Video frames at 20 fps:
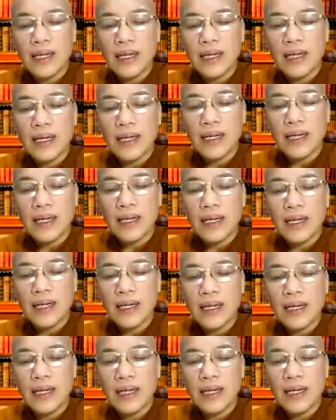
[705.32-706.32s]
and uh,
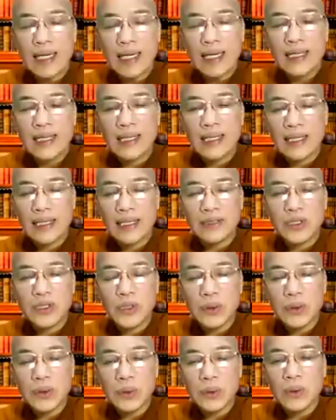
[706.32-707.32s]
India uh,
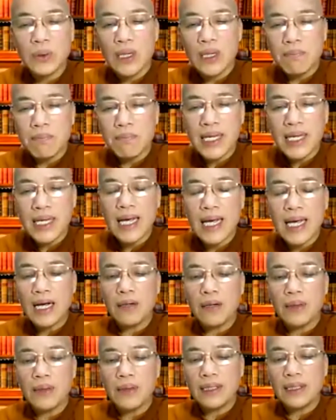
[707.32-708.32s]
to be
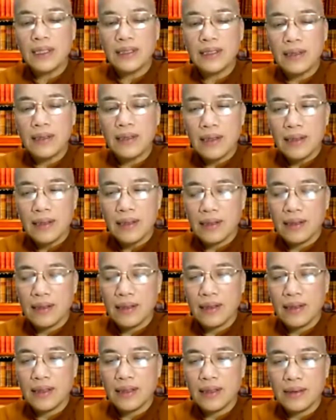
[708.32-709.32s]
our
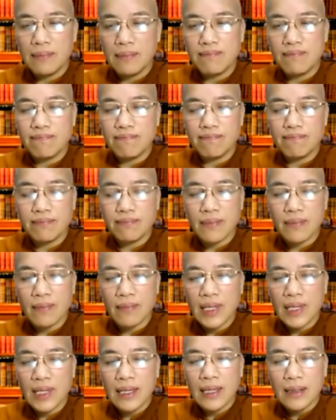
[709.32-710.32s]
um,
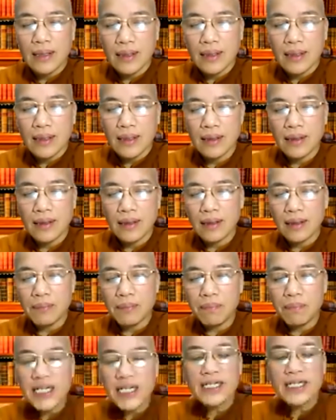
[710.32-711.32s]

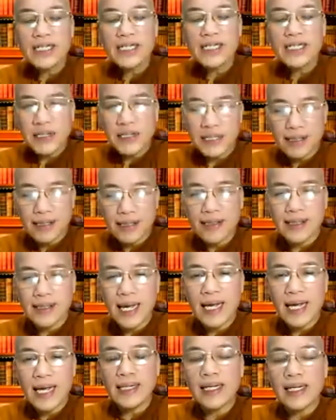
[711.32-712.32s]
receptors
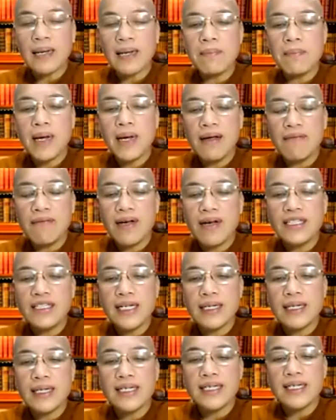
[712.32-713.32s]
and
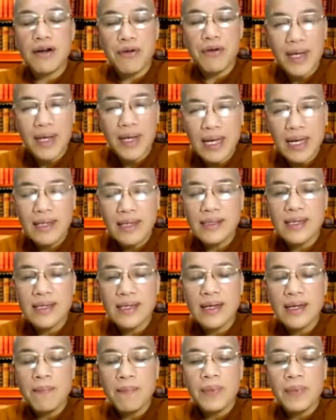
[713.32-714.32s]

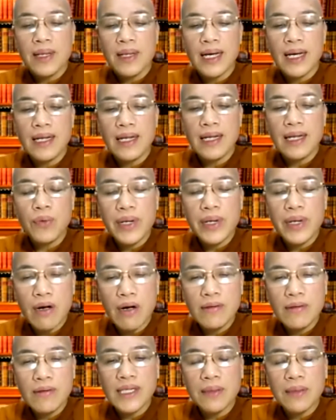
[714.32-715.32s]
Kammavacacharyas. And
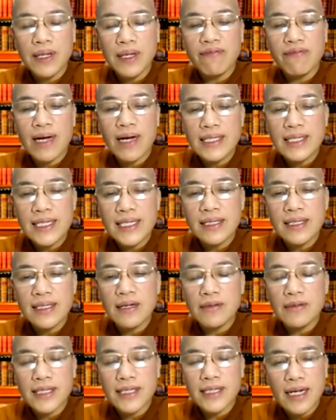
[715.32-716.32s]
we also
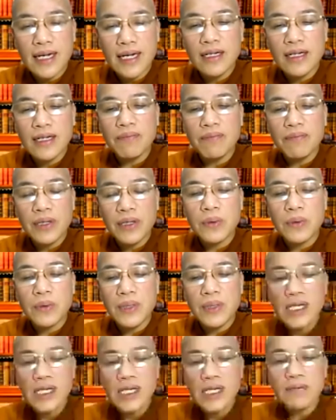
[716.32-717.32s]
invited the senior
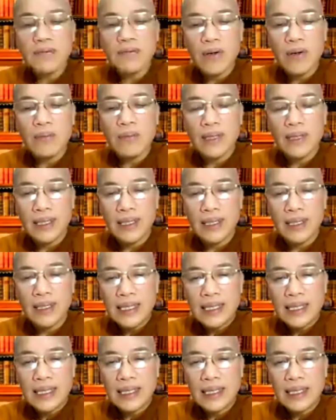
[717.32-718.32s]
bhikkhunis from uh,
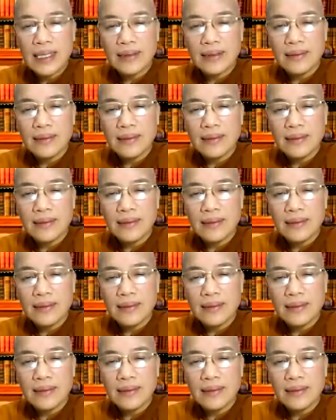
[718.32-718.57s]
uh,